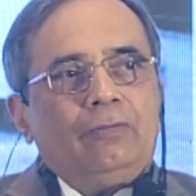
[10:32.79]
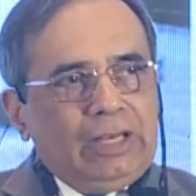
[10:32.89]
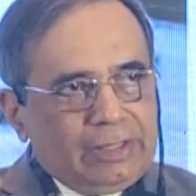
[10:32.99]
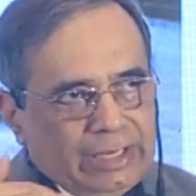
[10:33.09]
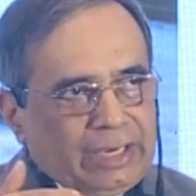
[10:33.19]

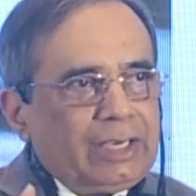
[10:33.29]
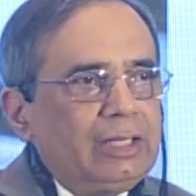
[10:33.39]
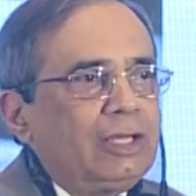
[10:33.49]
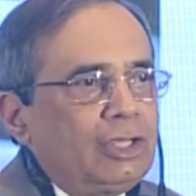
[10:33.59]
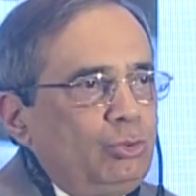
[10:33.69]
We'll take it
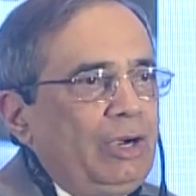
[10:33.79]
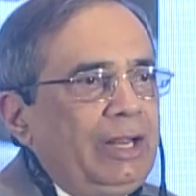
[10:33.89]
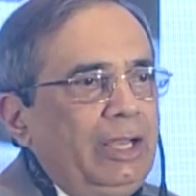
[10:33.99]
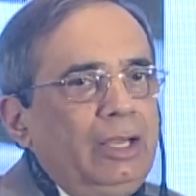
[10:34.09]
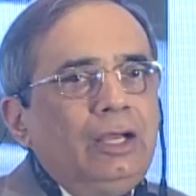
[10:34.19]
in the
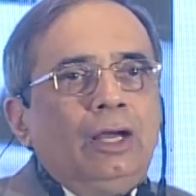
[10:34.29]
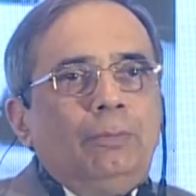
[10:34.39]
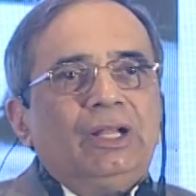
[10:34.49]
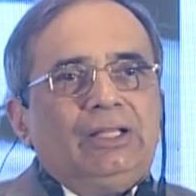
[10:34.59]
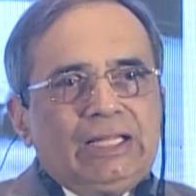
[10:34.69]
Q&A,
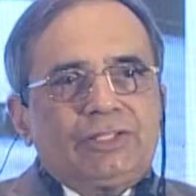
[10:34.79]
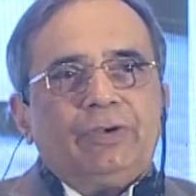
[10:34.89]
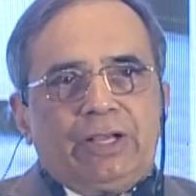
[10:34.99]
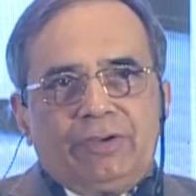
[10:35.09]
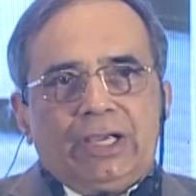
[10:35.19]
but that's
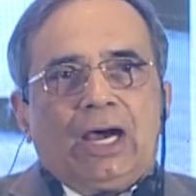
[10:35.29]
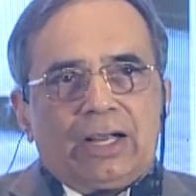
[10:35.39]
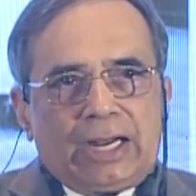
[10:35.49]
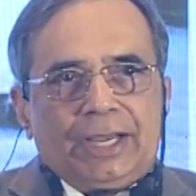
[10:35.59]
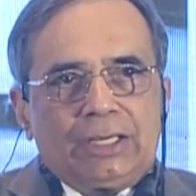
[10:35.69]
where we
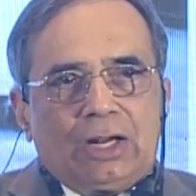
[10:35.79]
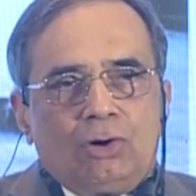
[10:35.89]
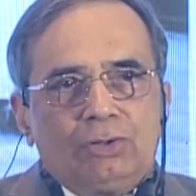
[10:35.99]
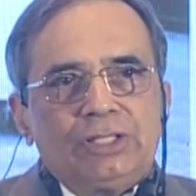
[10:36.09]
are right now.